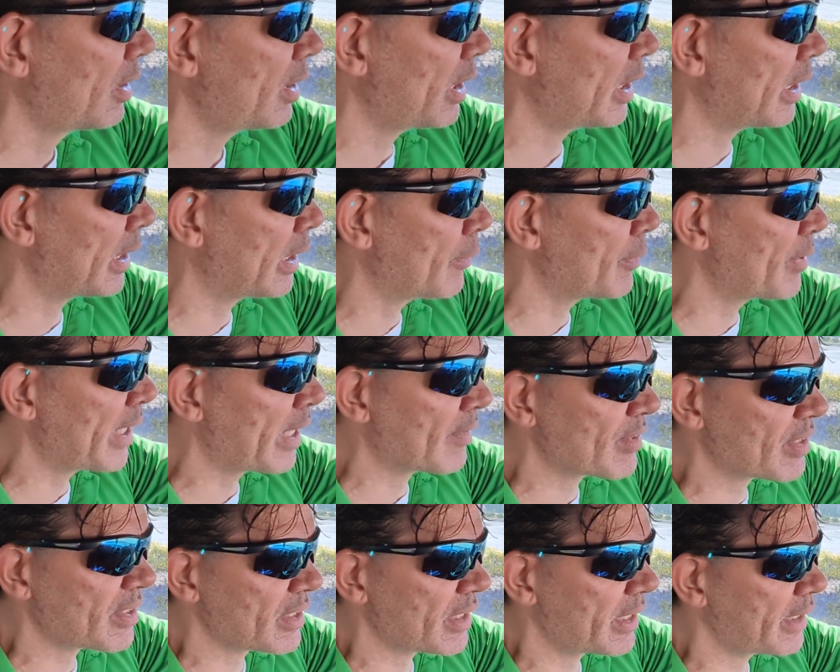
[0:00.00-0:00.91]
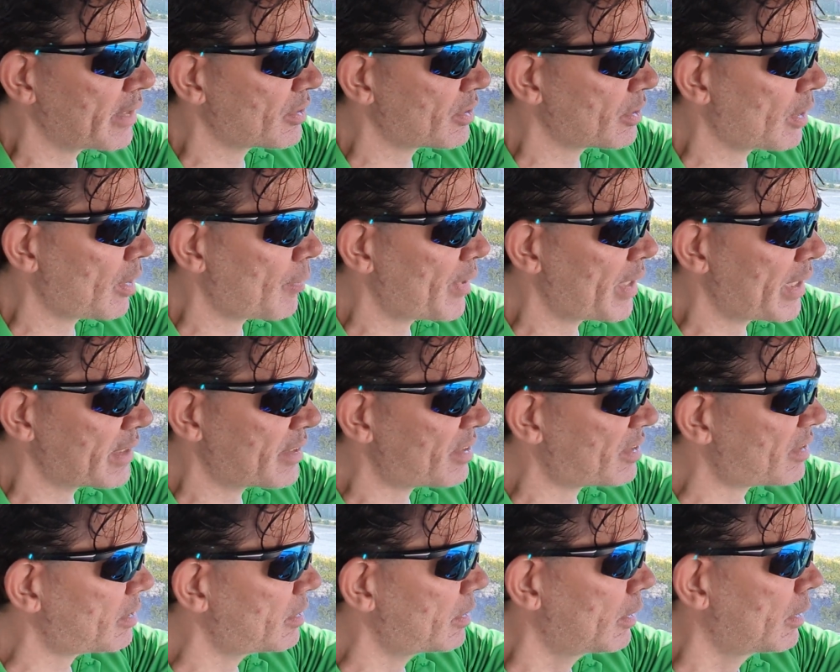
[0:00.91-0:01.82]
and everything. So, I mean,
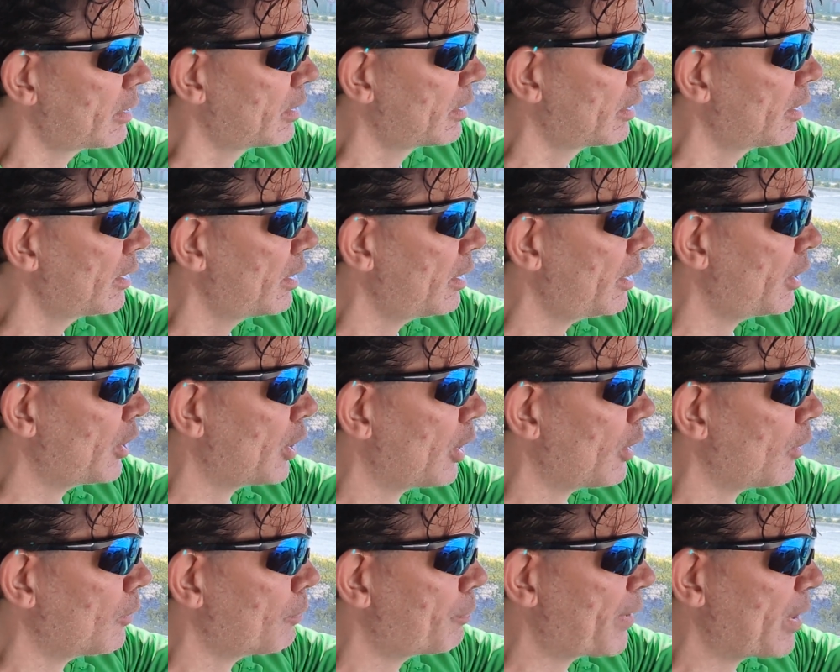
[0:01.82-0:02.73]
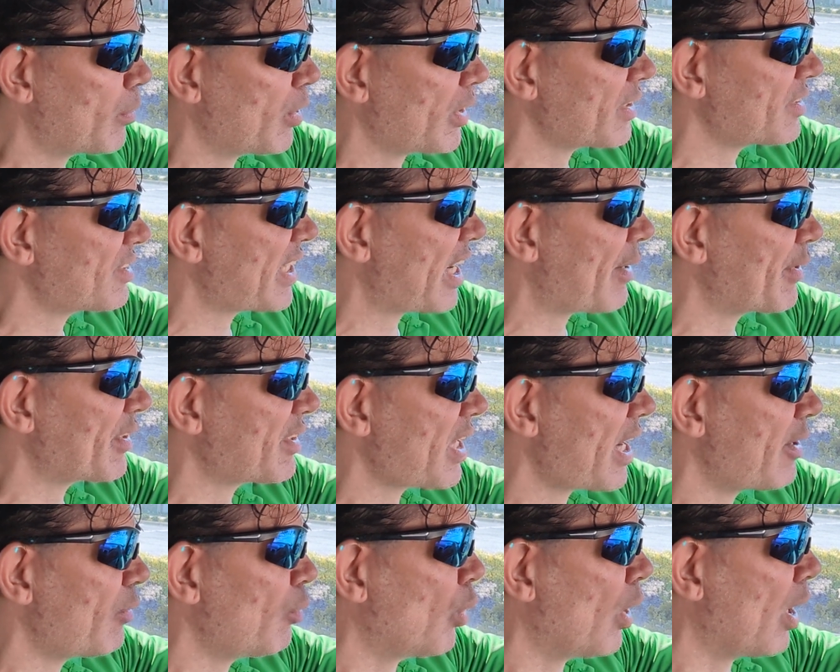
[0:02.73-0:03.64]
it's, you know, people can say what
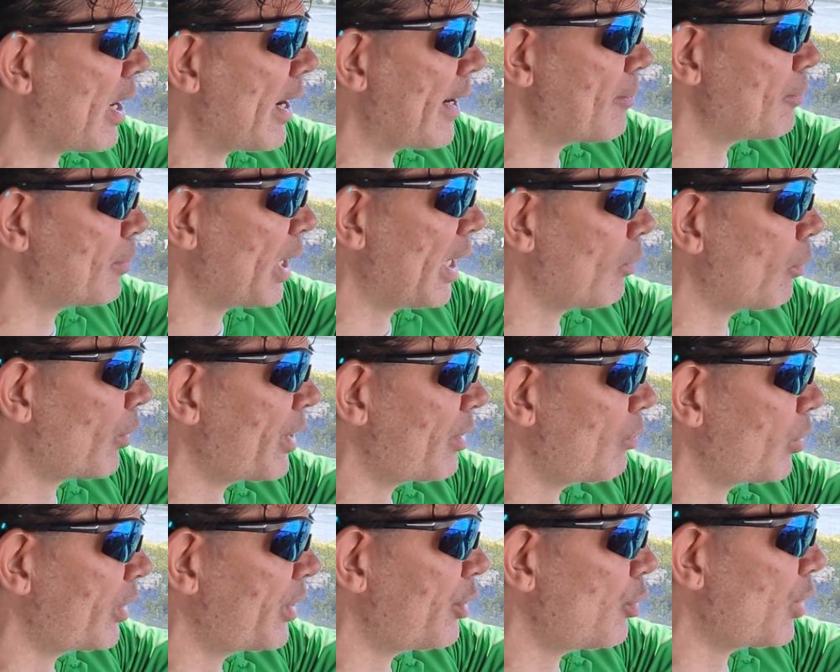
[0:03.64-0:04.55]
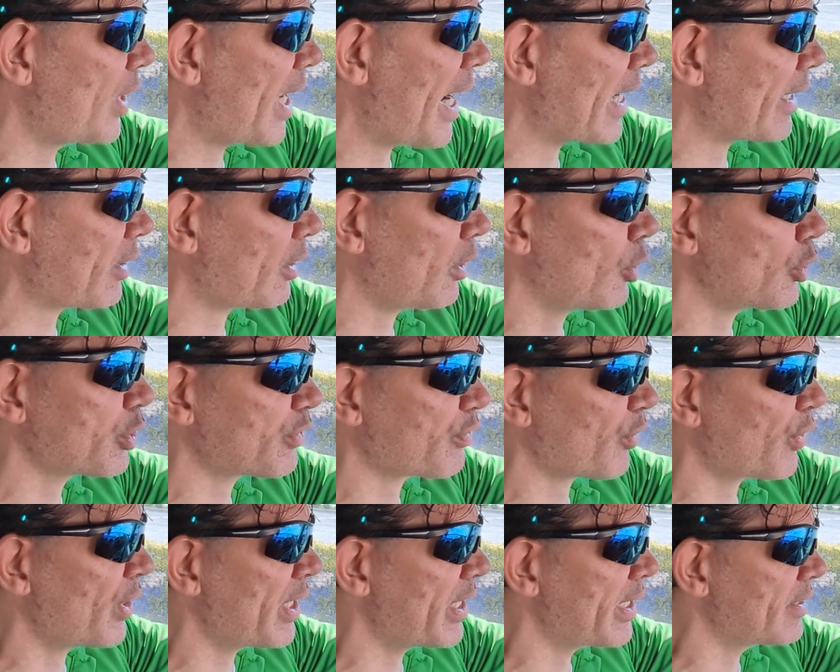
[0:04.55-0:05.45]
they want, but when you got close
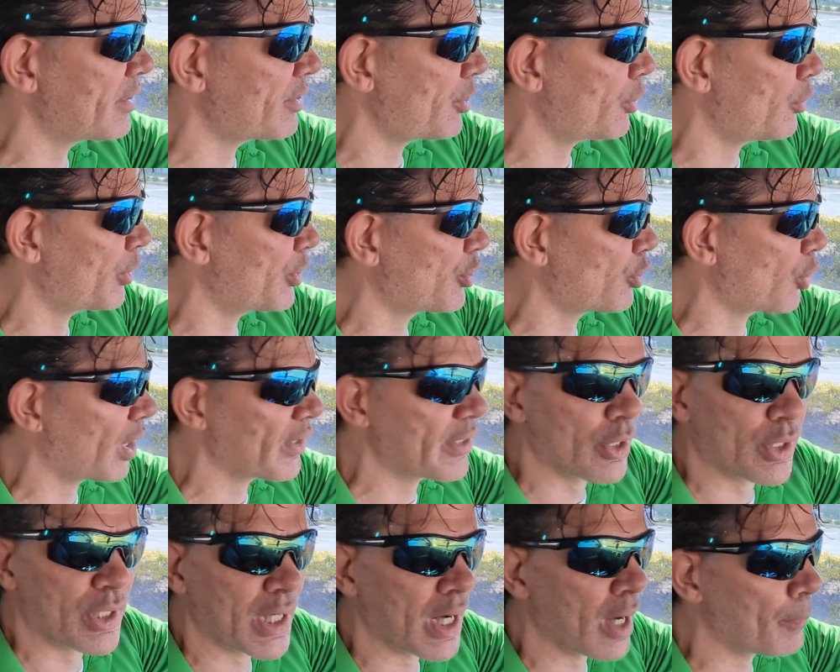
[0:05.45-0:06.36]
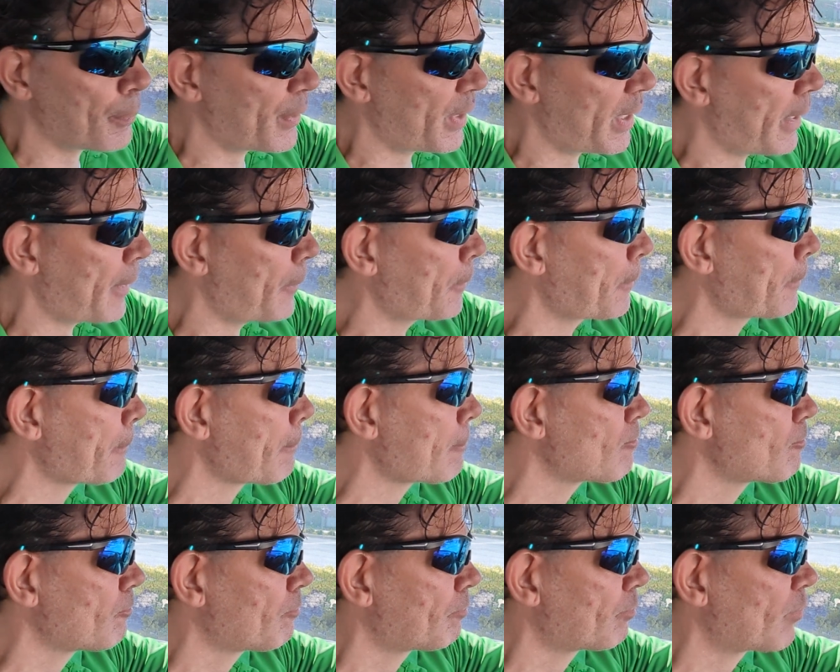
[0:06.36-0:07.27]
friends, you enjoy their company.
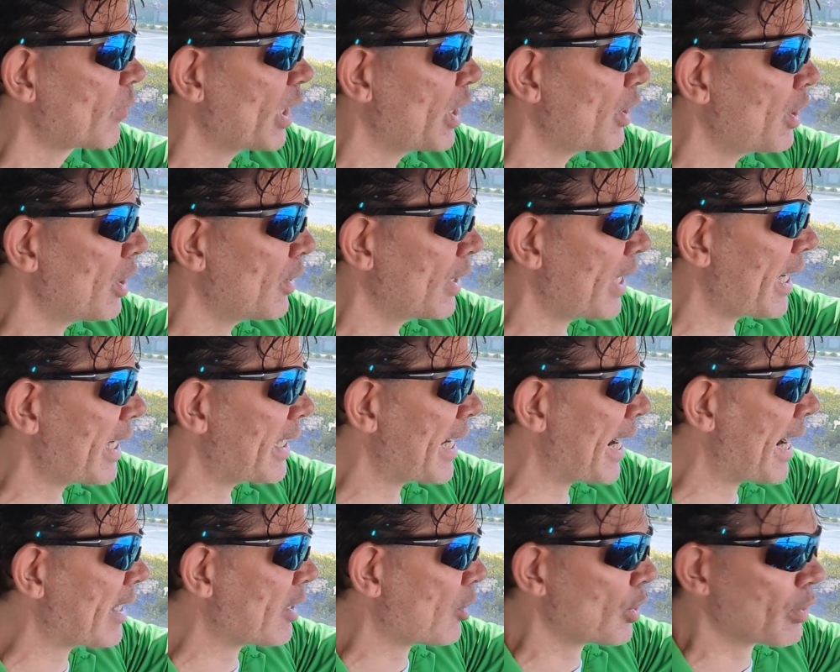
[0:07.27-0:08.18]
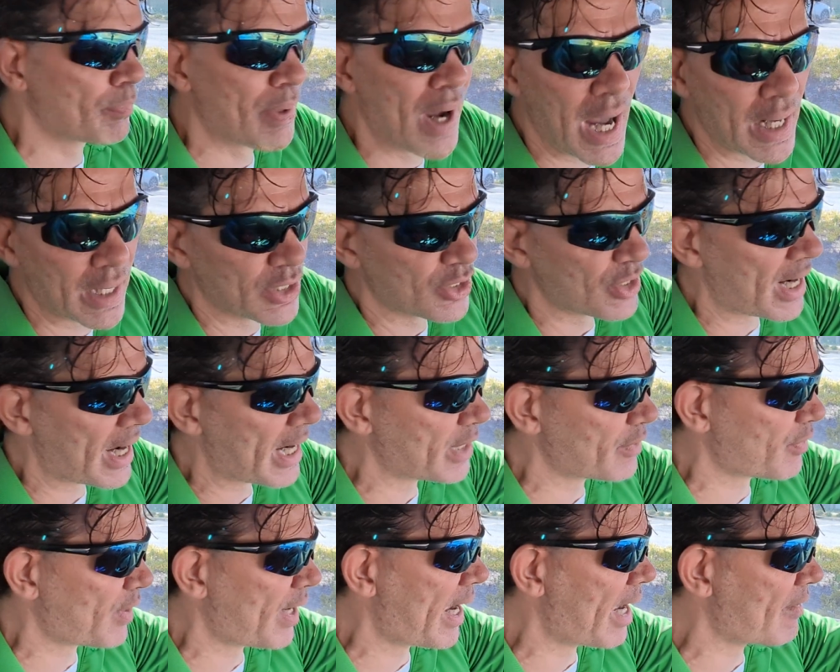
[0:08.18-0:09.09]
You know, and I don't
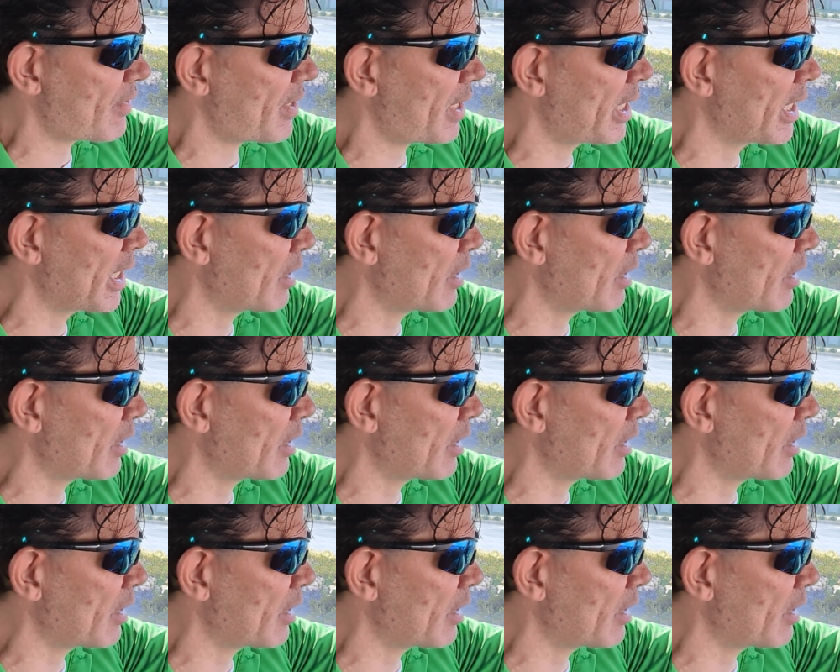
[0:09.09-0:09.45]
apologize for having